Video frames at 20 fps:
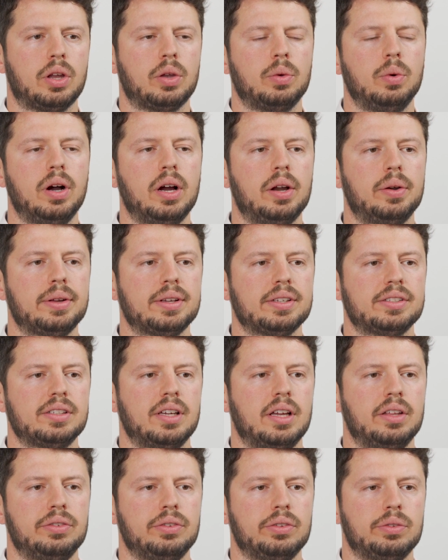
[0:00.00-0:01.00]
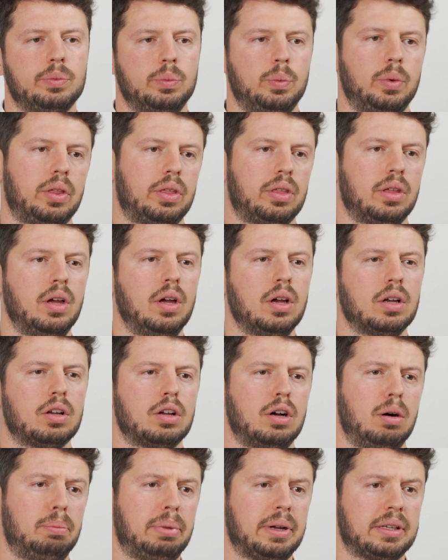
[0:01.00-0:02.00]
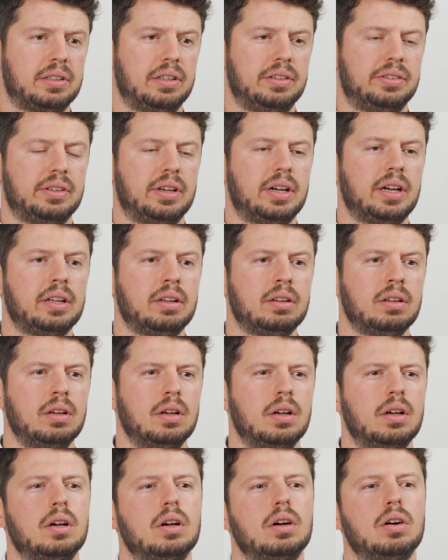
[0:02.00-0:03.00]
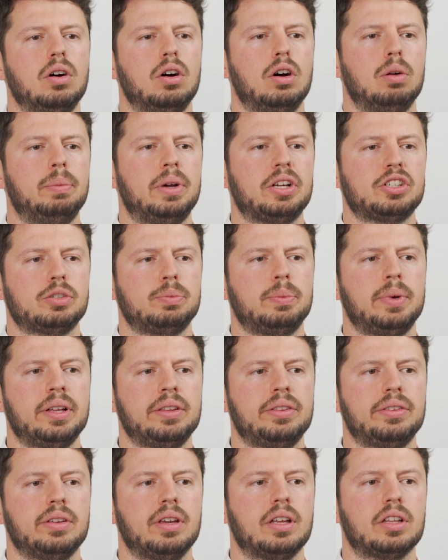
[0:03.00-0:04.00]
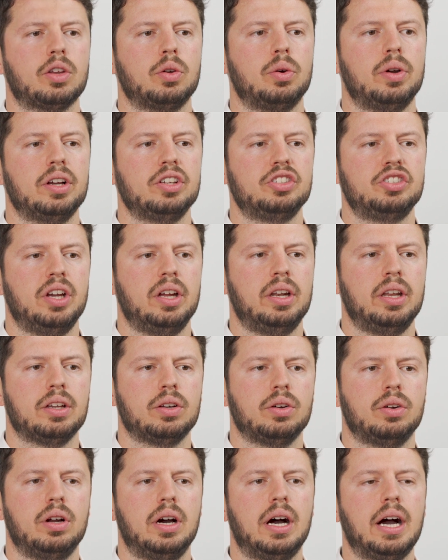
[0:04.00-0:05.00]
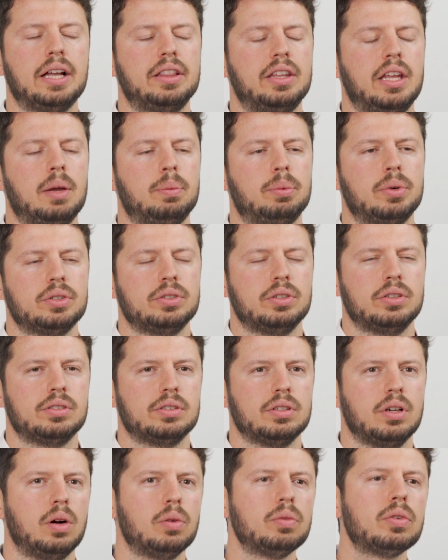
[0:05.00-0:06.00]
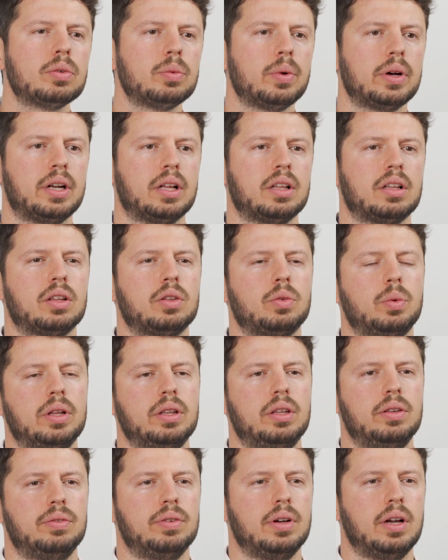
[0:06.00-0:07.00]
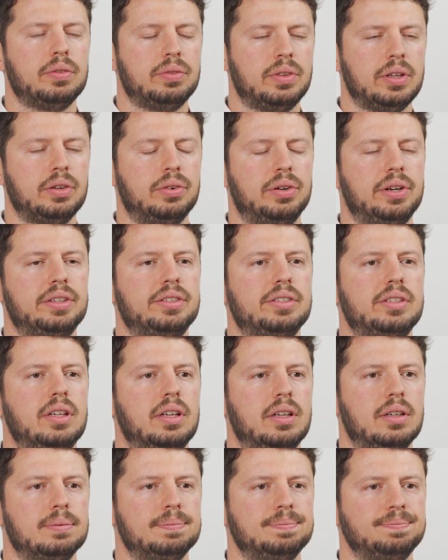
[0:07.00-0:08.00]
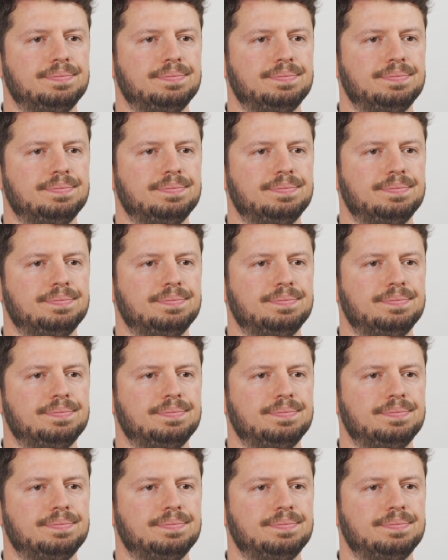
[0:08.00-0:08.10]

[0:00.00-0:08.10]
requiring sensors with compact design or measurements at cryogenic or high temperatures over 125 degrees C.